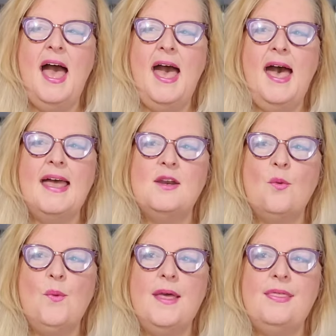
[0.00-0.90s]
And
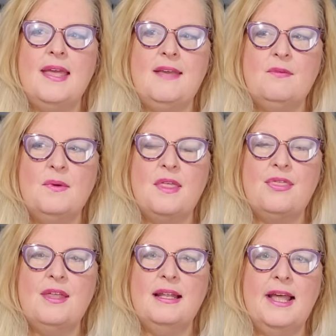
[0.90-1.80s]
even with a
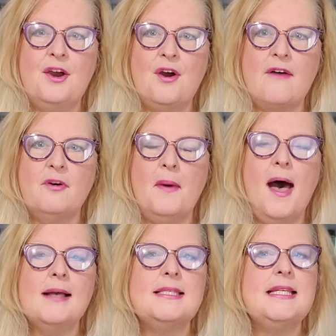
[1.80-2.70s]
thin layer of
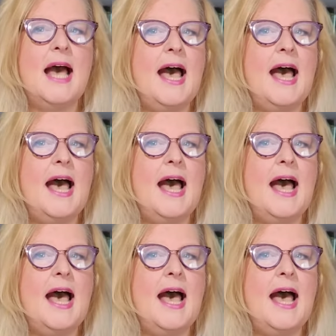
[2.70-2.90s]
epoxy,